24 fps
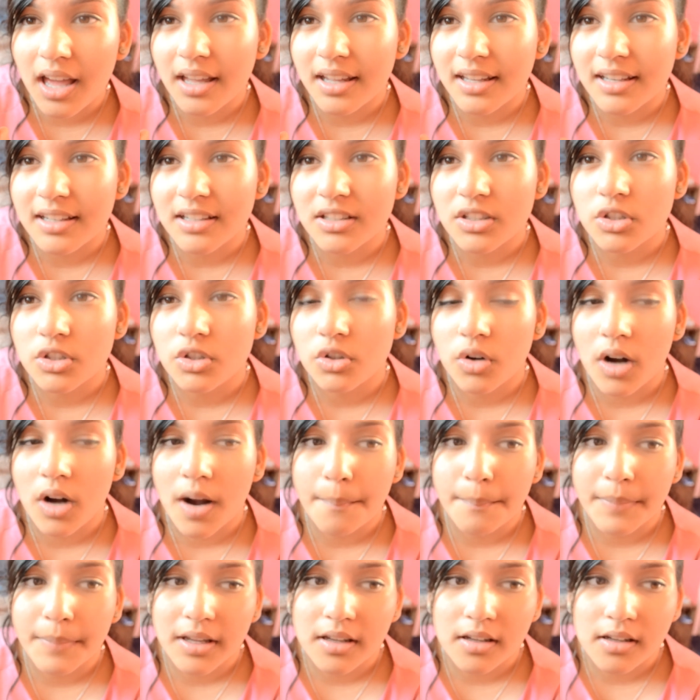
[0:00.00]

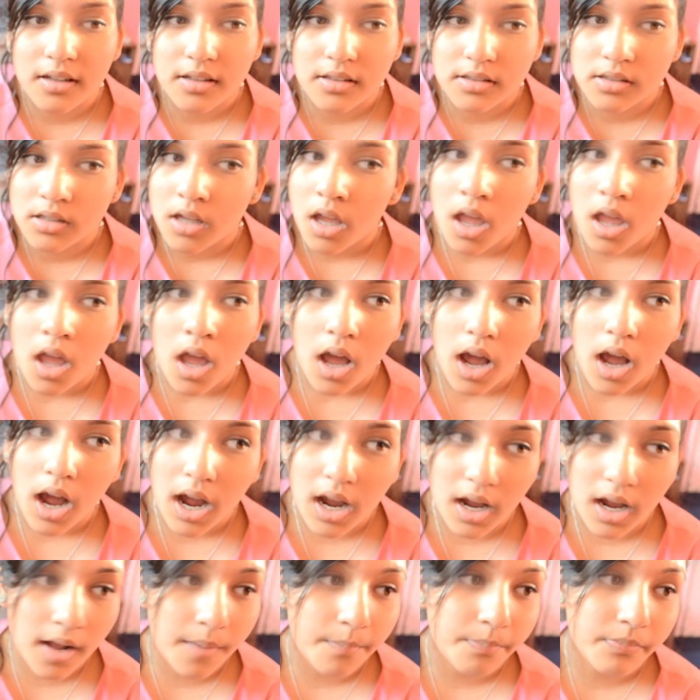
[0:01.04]
Instagram, because
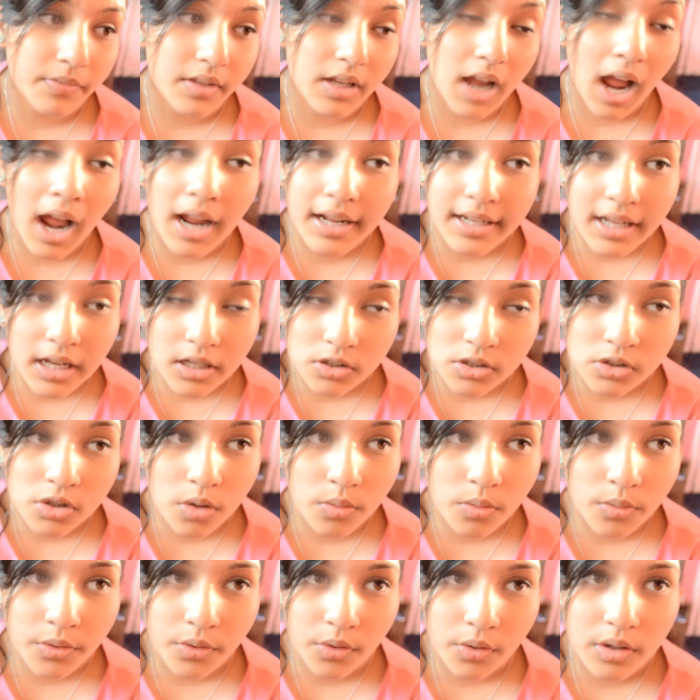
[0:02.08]
I get
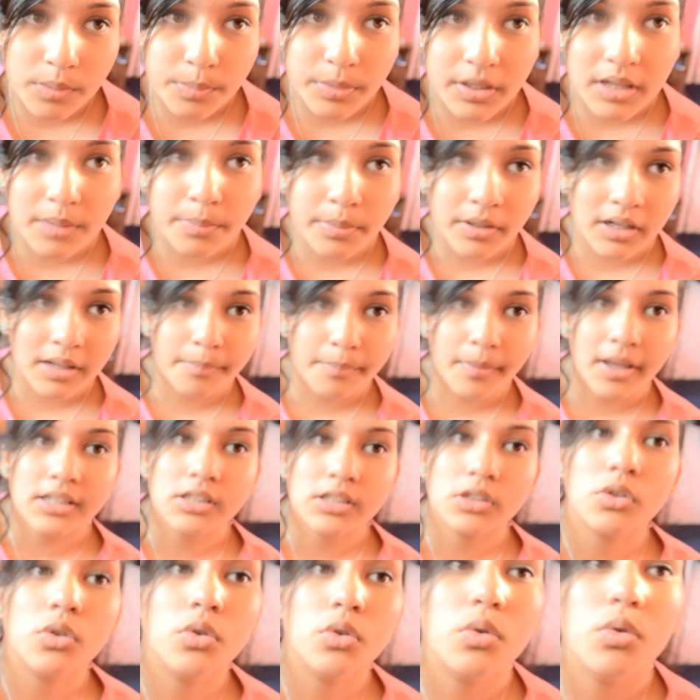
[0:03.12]
so annoyed. People in my
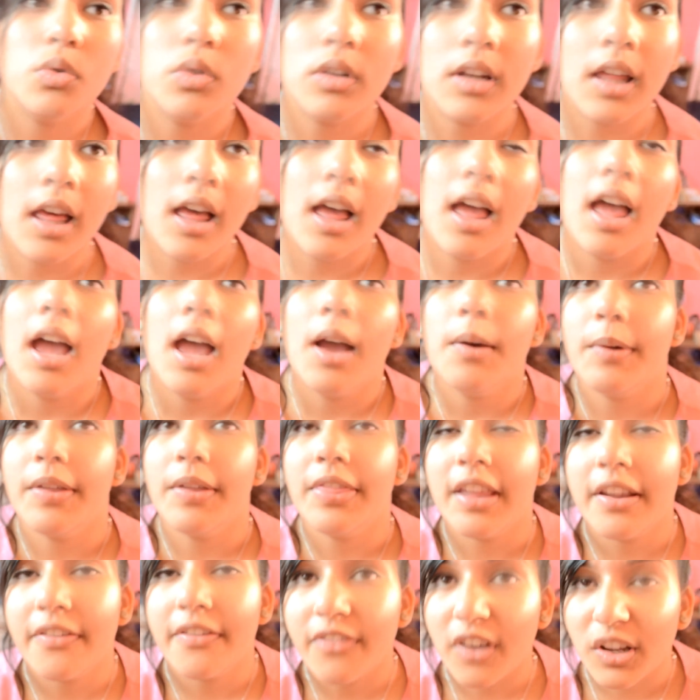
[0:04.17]
school,
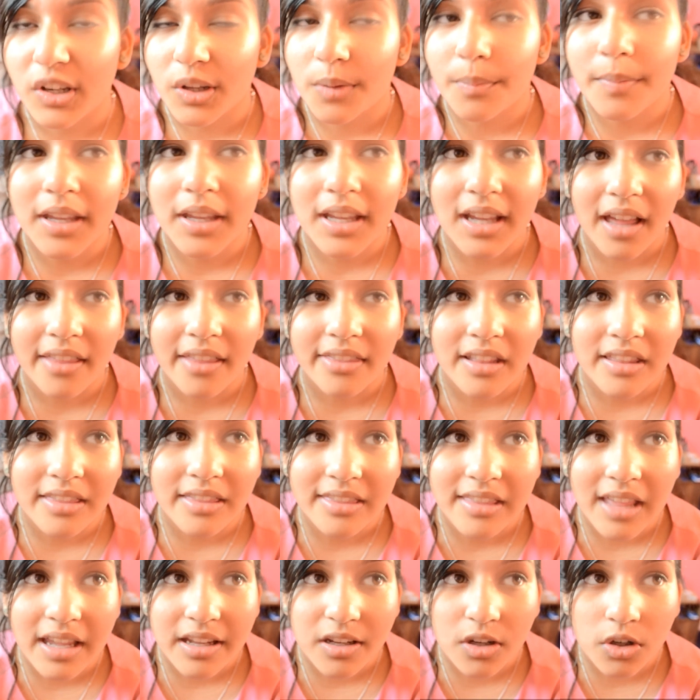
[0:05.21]
when they follow me and
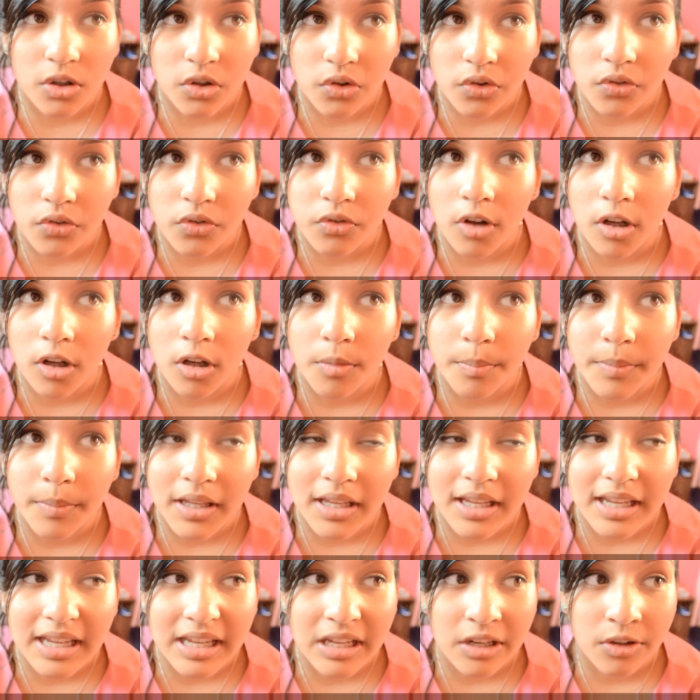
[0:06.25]
then they unfollow
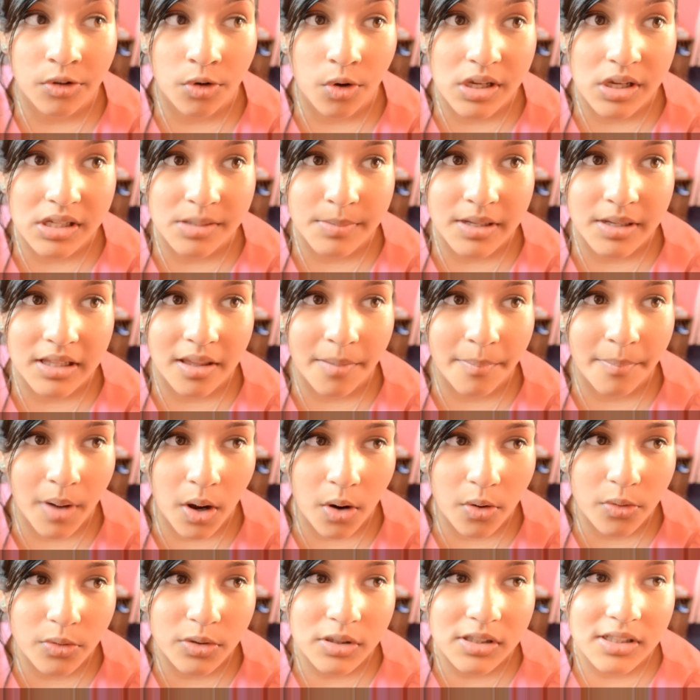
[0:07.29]
me, it annoys me the
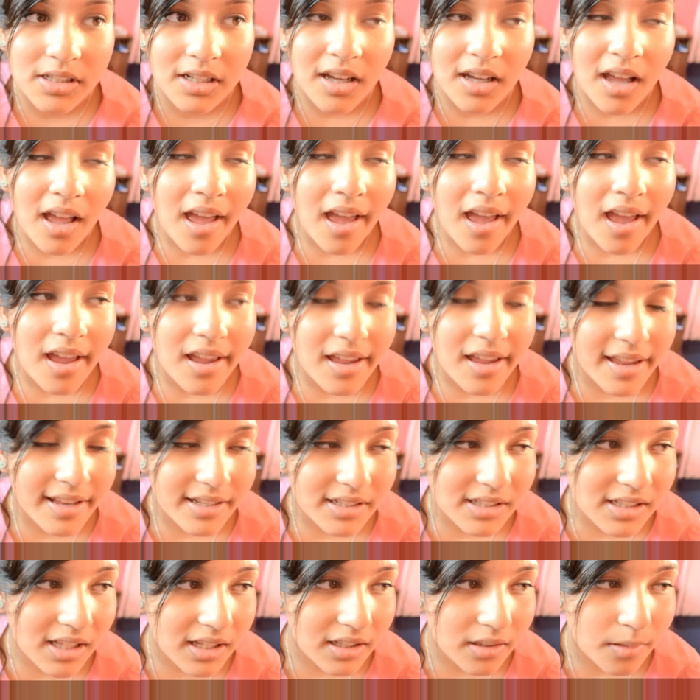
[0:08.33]
most.
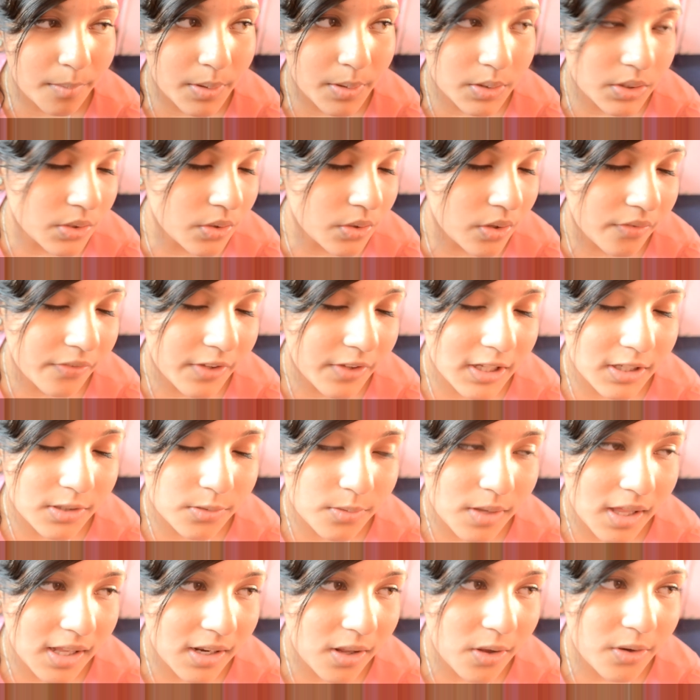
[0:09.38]
It's like the most annoying thing
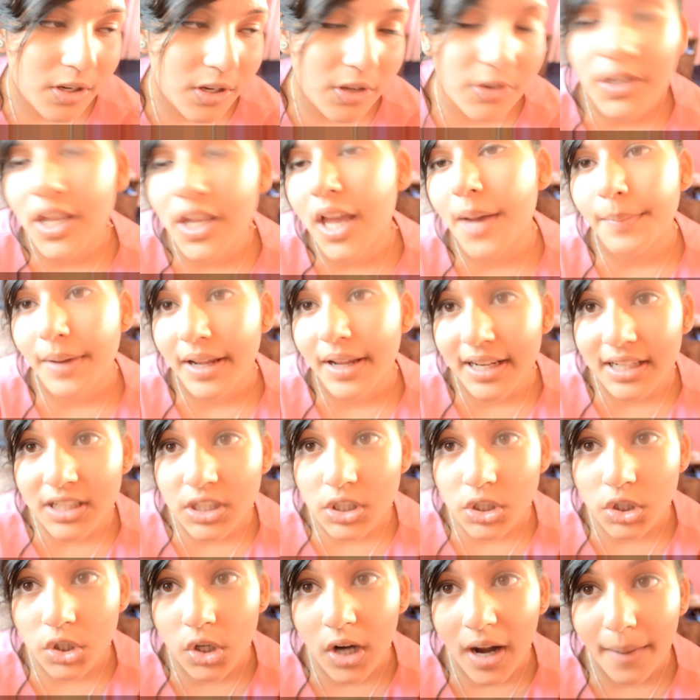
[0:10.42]
as well. Oh no, yeah, my
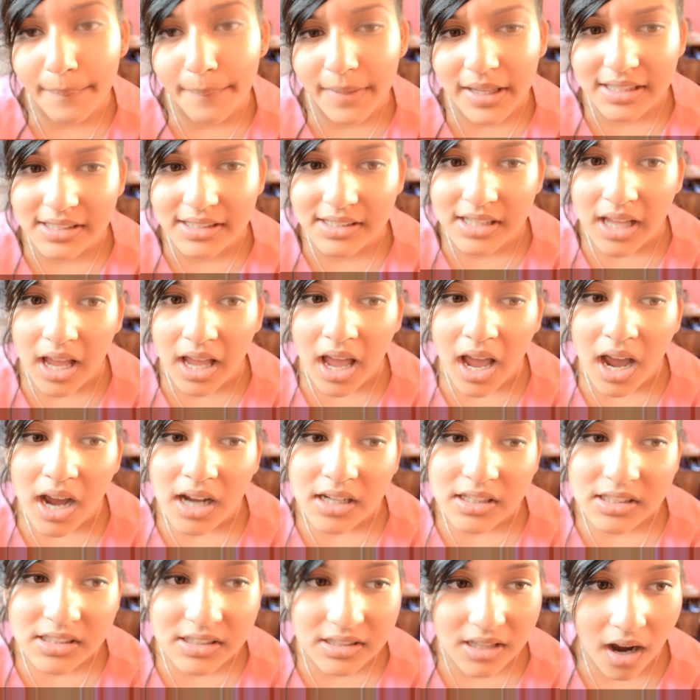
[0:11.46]
Instagram is
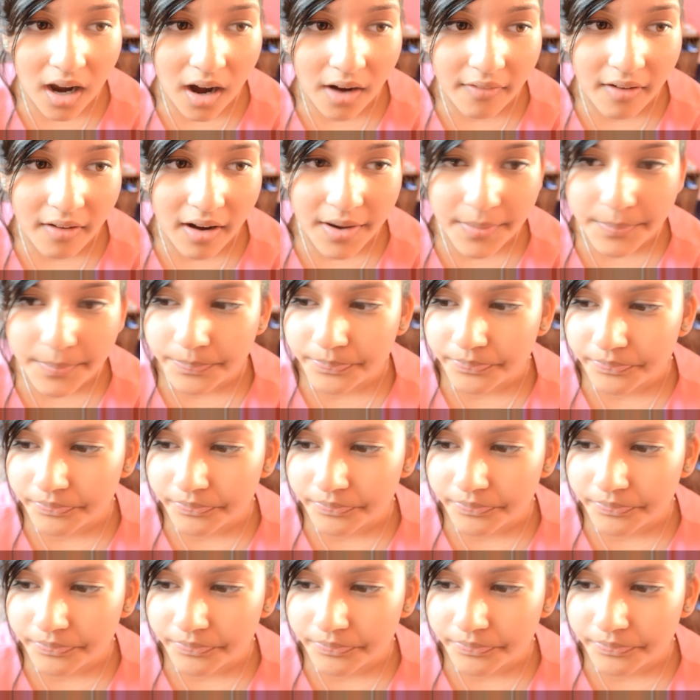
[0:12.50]
Sarah